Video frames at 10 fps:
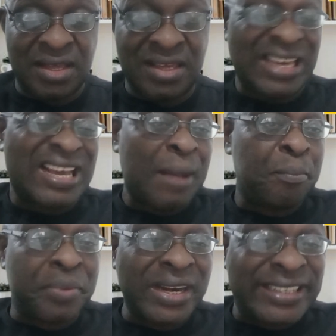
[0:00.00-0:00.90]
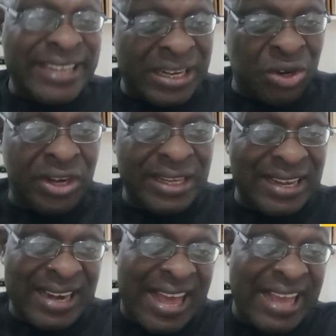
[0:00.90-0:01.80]
He can pretend all
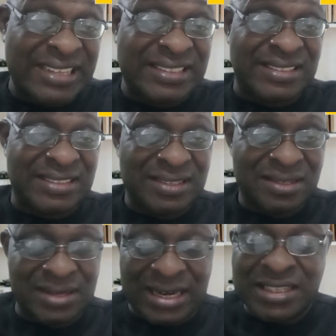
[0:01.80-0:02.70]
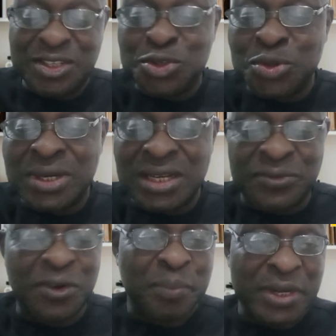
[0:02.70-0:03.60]
he likes that he's doing it
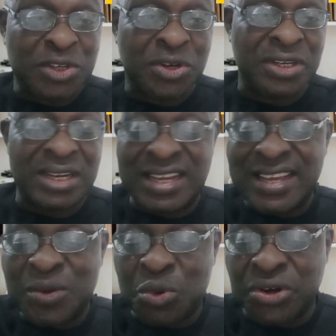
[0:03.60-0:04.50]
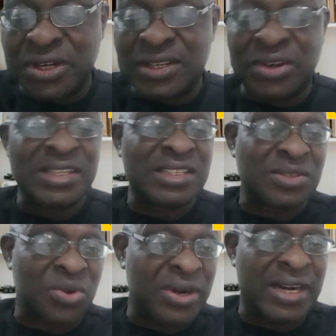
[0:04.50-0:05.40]
for petrol, all
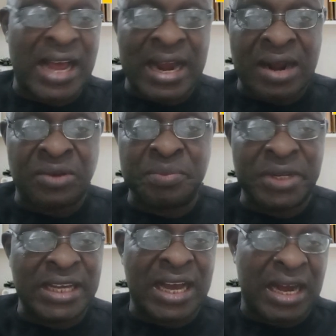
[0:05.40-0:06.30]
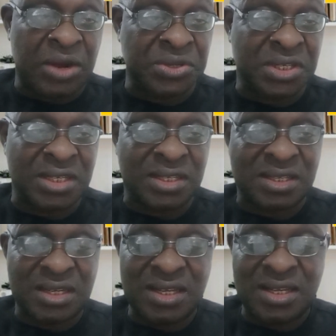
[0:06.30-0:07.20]
this running around media
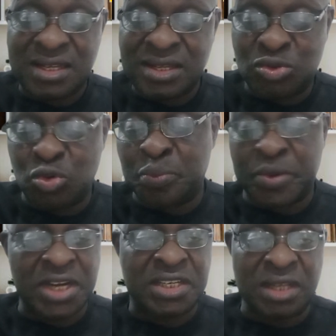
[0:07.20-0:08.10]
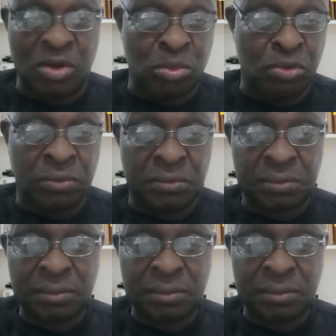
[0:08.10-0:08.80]
houses to praise Tinubu